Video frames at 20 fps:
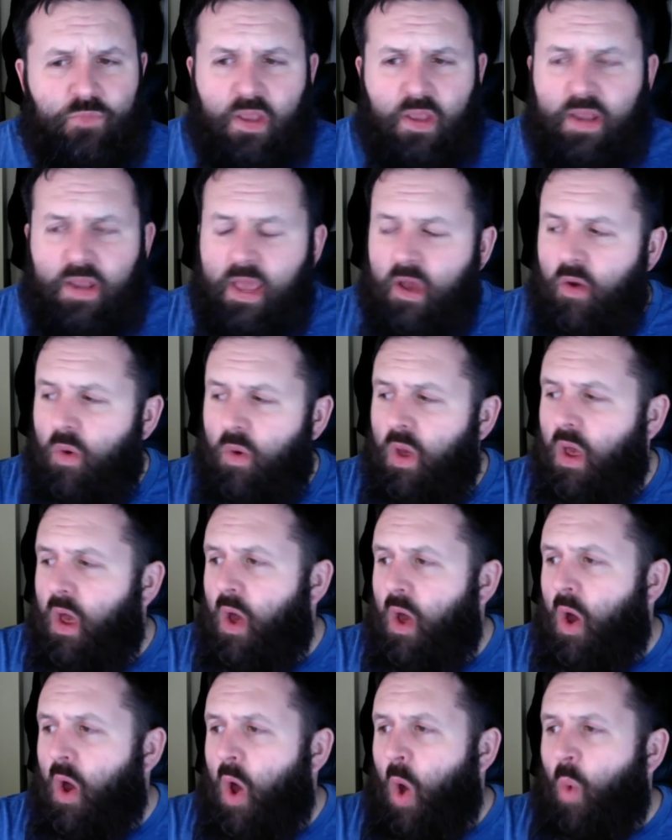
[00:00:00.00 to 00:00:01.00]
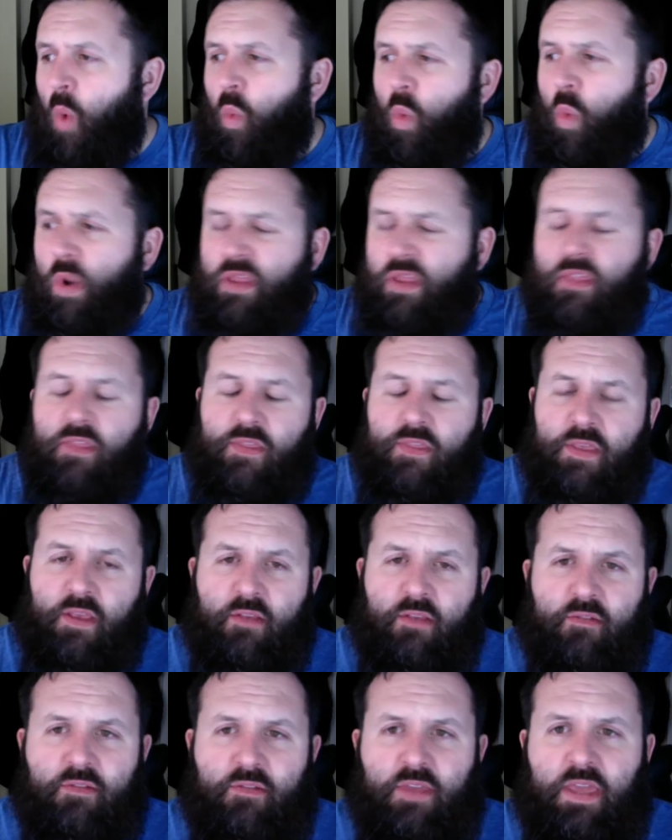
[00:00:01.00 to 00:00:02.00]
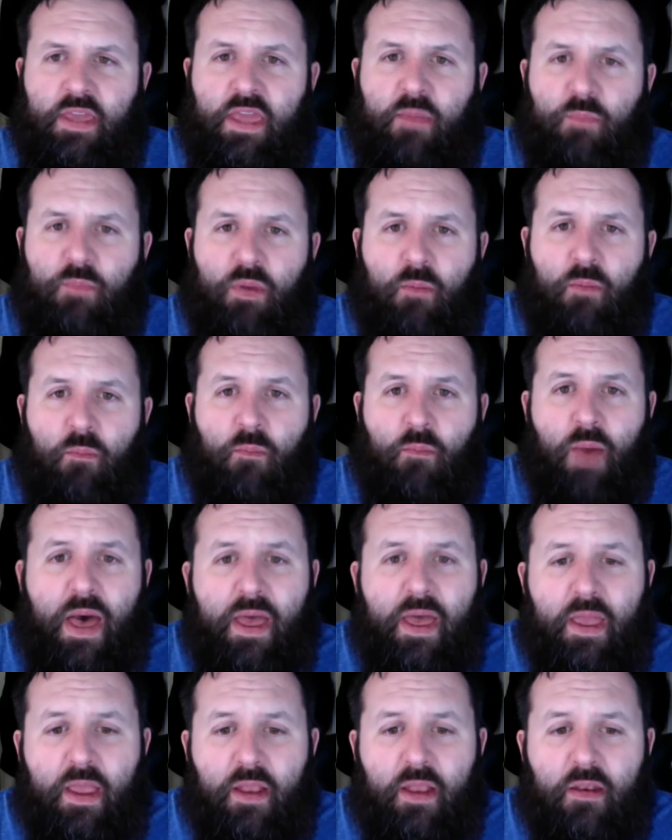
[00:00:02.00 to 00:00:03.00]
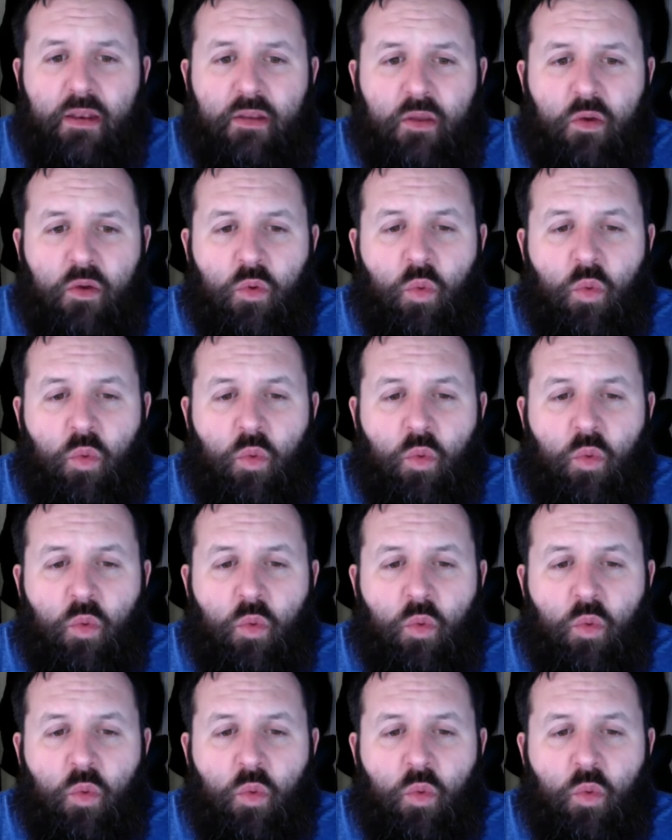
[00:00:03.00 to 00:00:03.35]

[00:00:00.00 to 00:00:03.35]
Now, one of the things to keep in mind